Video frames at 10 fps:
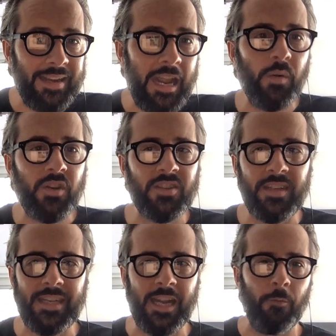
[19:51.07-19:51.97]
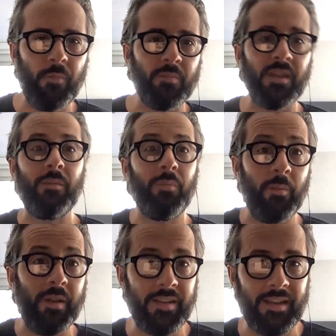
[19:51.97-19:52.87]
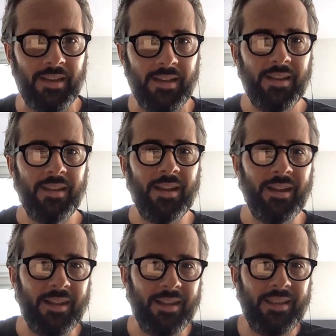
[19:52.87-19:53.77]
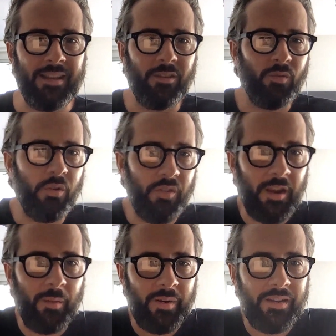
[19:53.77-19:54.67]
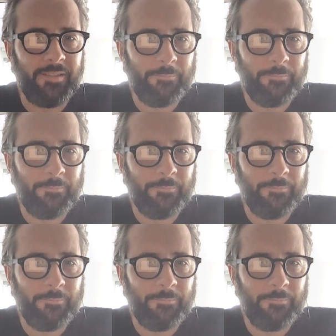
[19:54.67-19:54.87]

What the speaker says: Now we just need to help them to implement it throughout the companies.